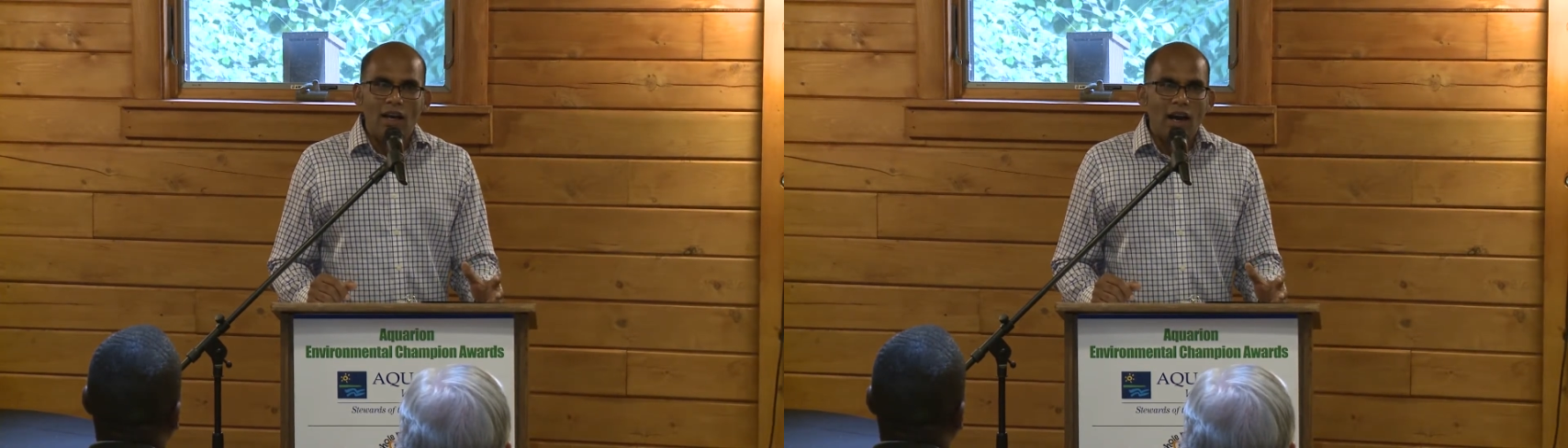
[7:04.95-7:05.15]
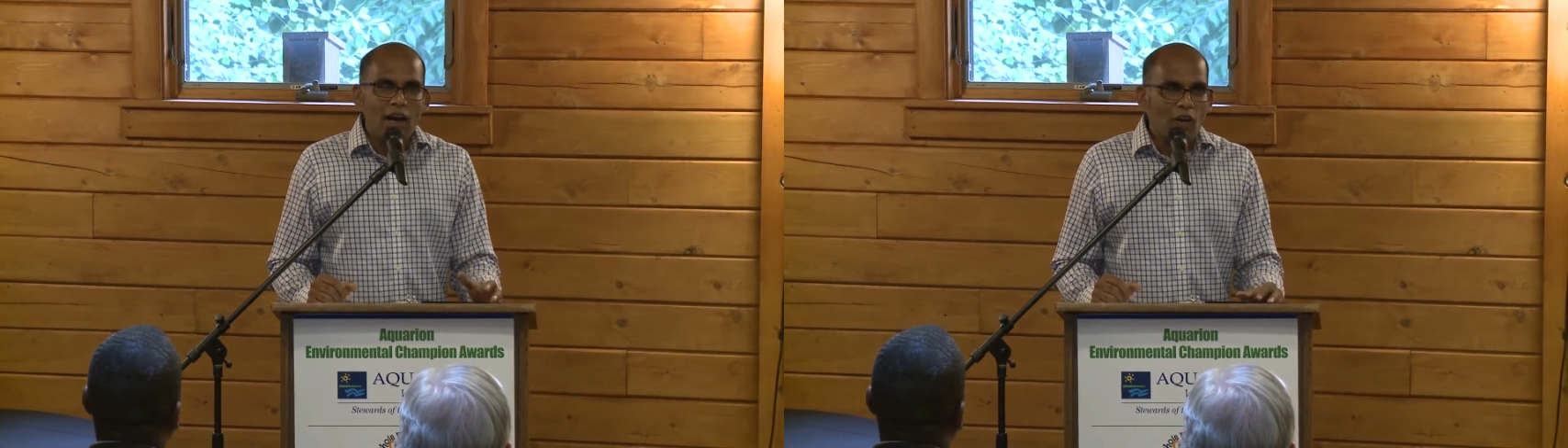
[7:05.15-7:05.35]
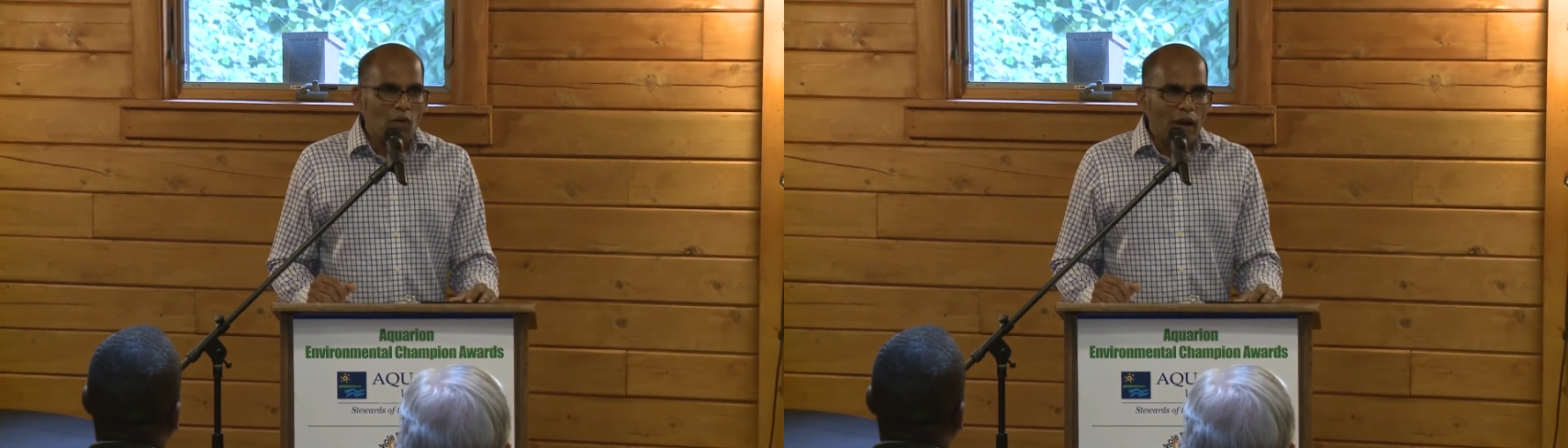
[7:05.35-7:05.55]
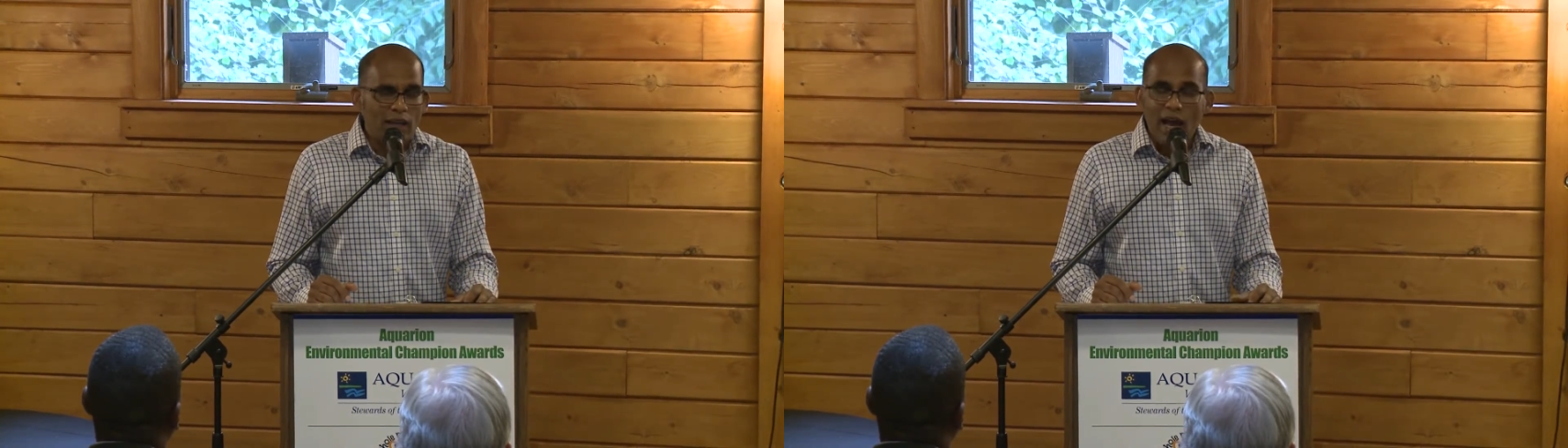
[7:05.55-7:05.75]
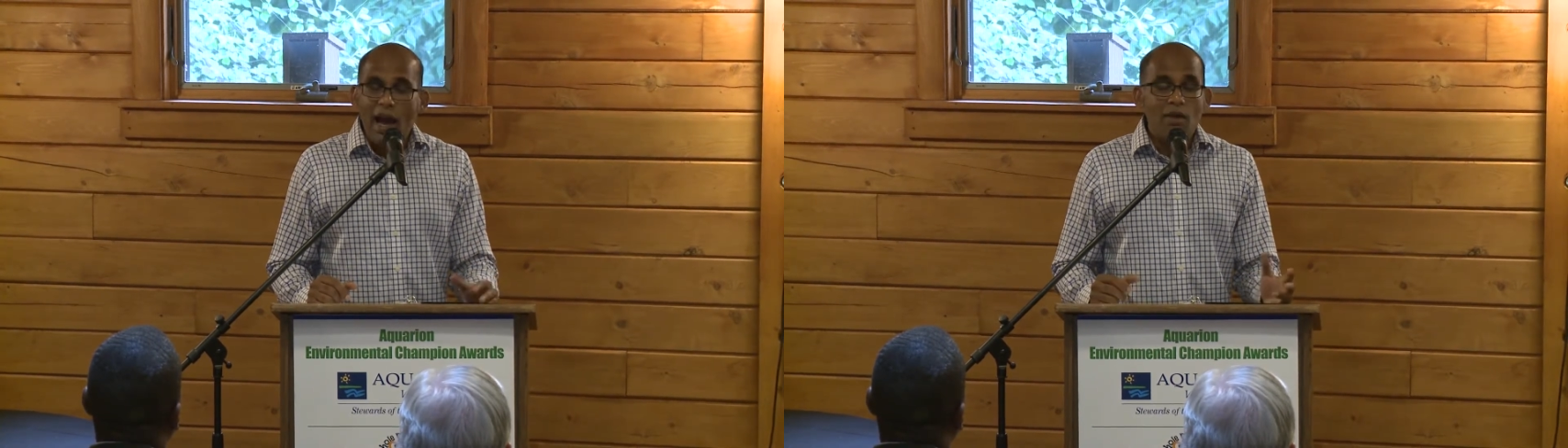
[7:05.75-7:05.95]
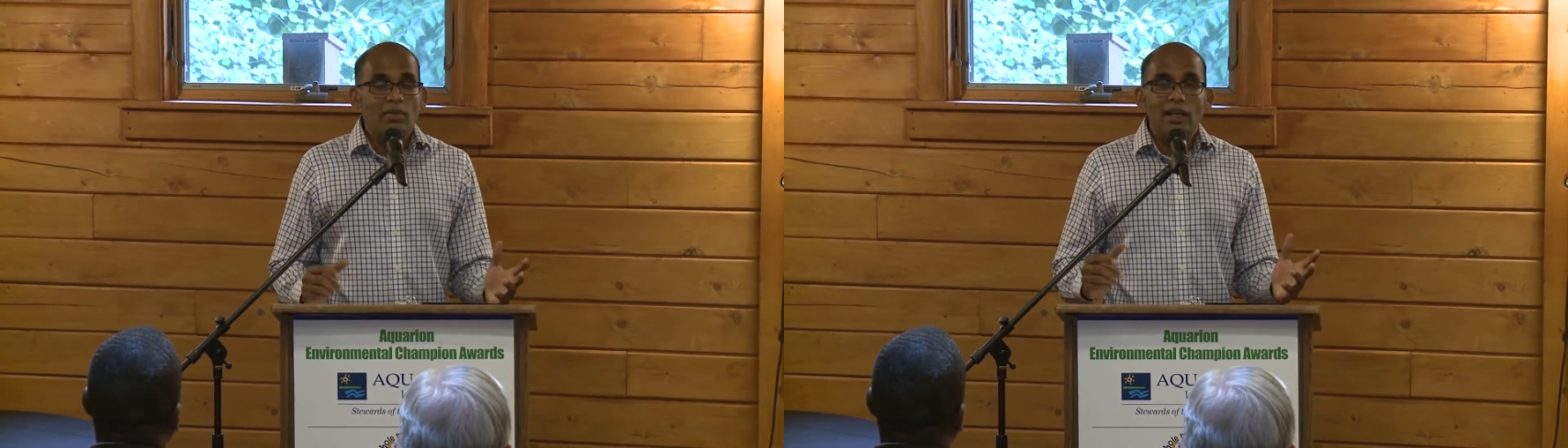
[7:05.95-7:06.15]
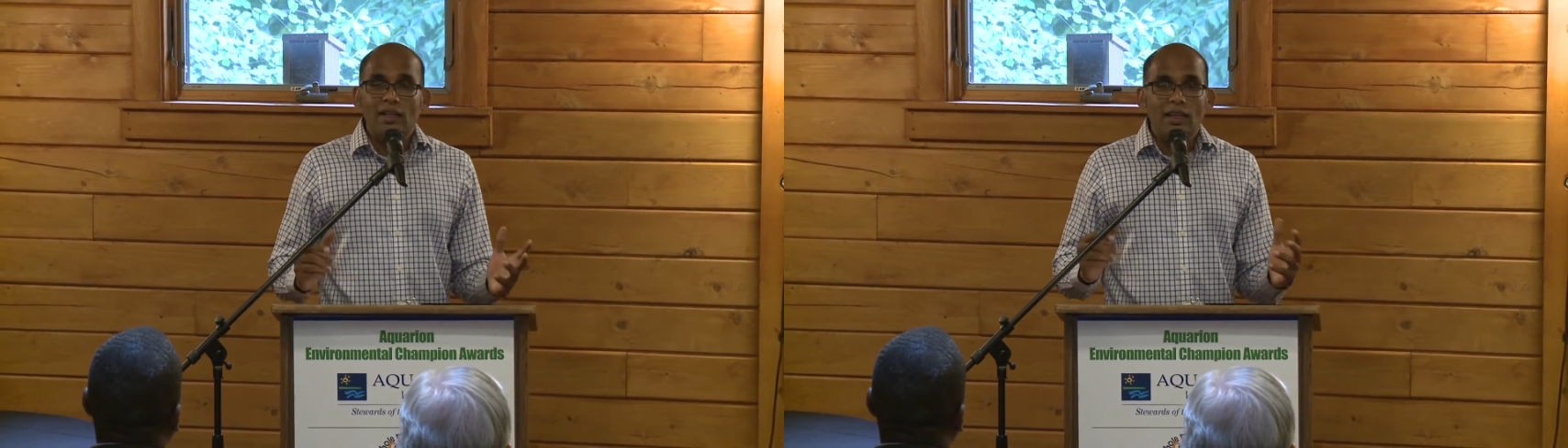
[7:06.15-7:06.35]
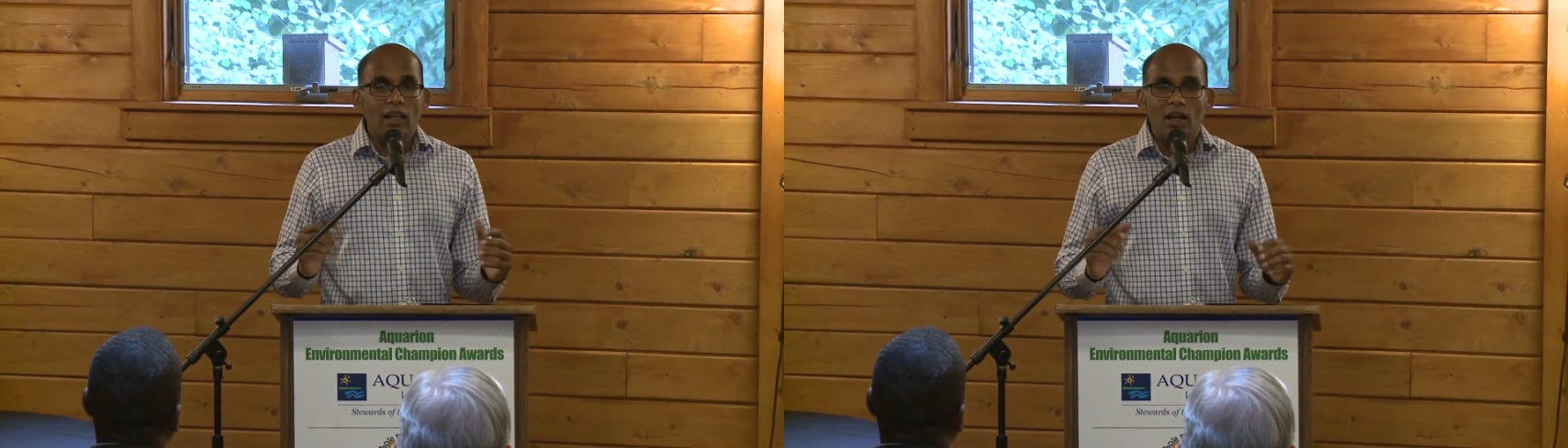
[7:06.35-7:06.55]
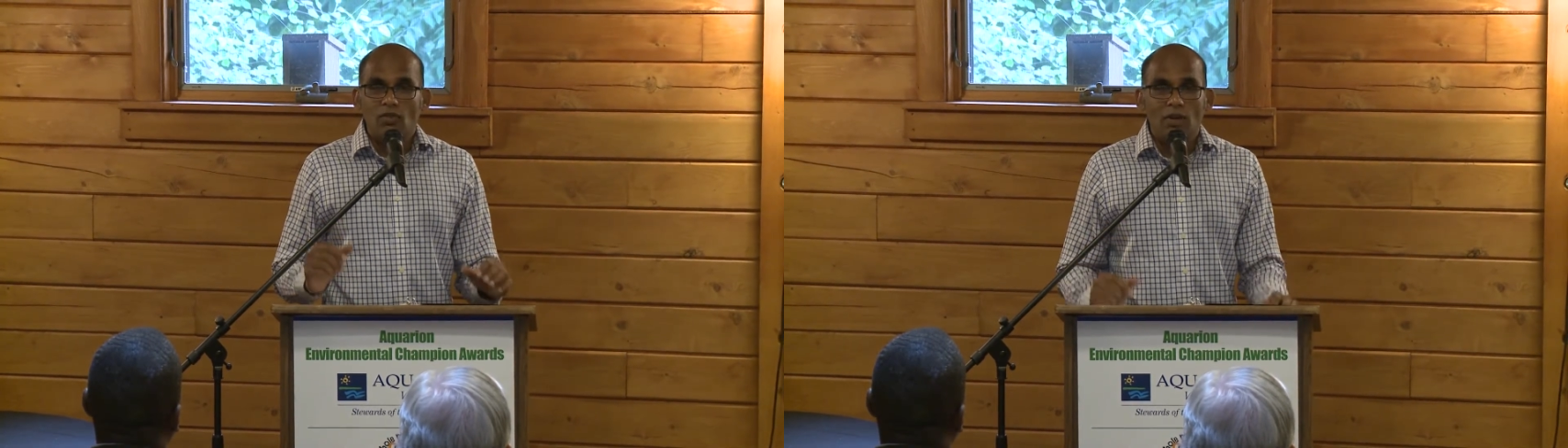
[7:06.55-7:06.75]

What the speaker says: and I'm learning a lot